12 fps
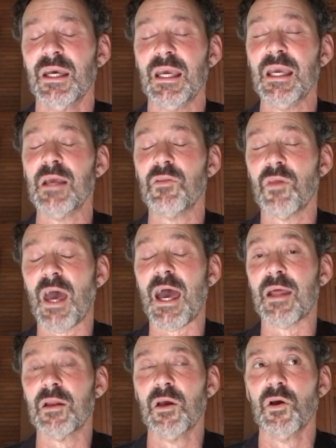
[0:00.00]
in that
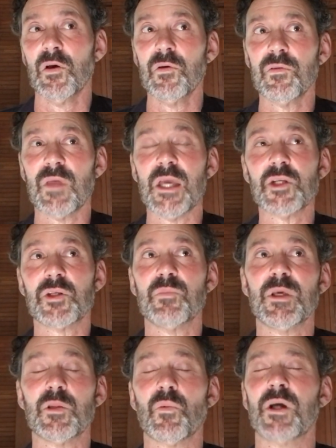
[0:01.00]
they should be
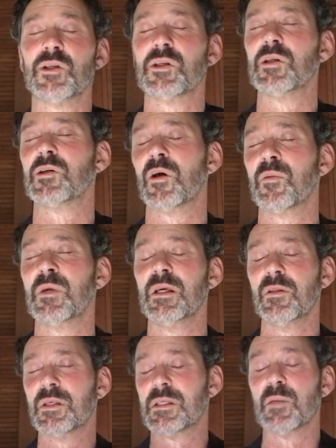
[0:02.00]
the ones determining
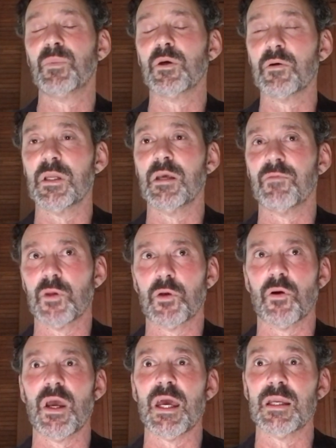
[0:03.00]
the stability of the
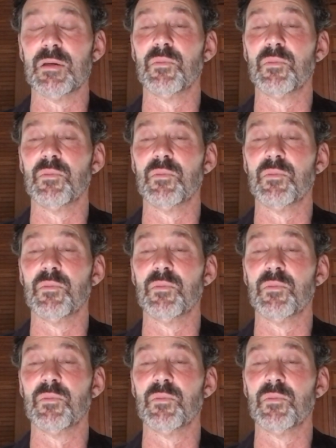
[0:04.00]
grid